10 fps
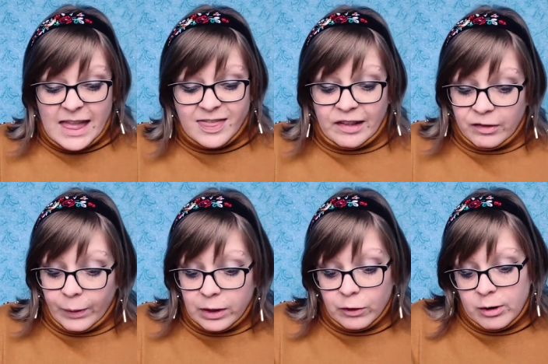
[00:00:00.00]
That's the
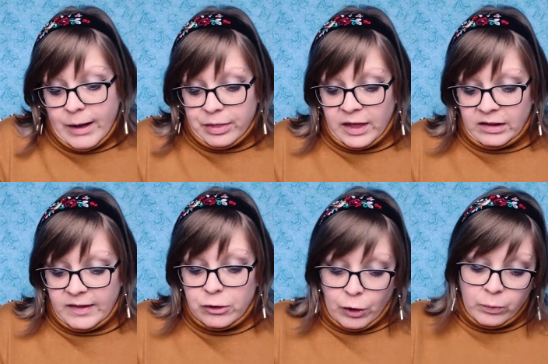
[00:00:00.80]
way you learn about things
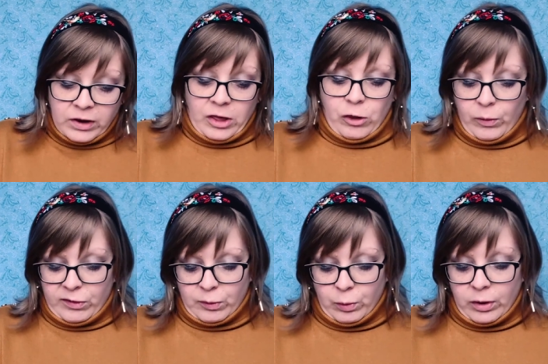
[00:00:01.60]
they don't teach you
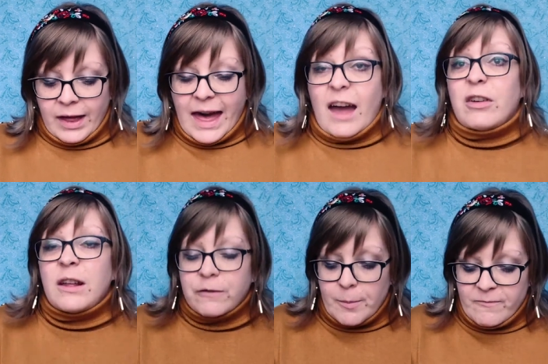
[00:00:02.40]
in school
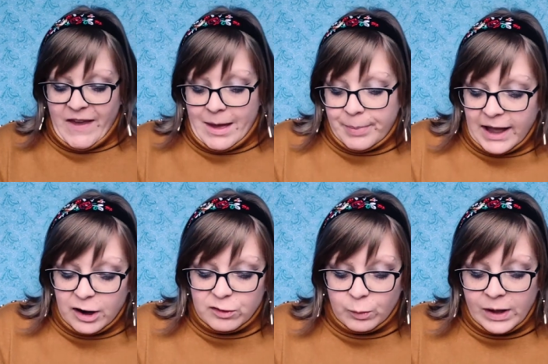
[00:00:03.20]
everything from
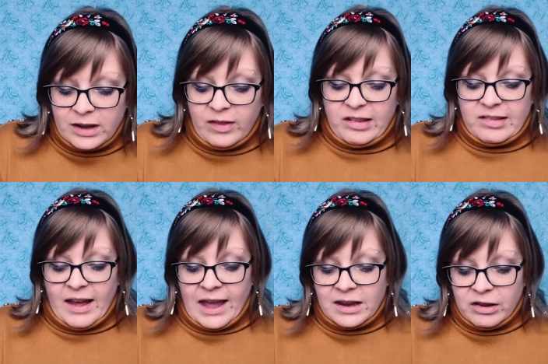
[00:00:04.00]
vampire squid to this
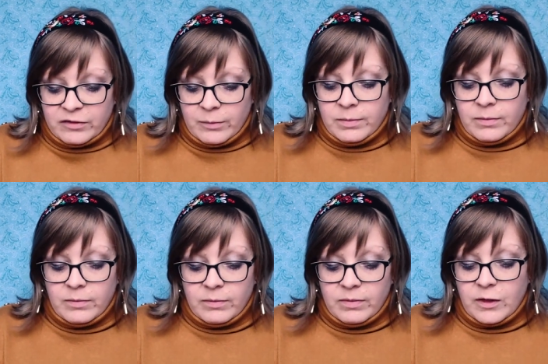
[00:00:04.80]
scientist from
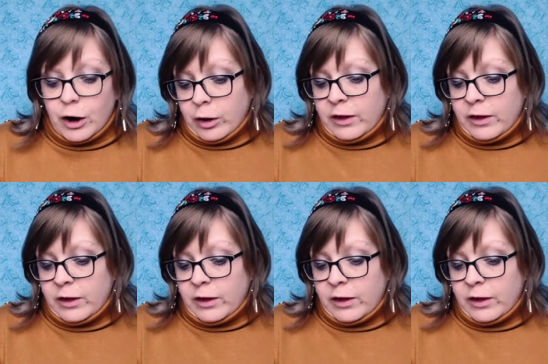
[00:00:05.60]
the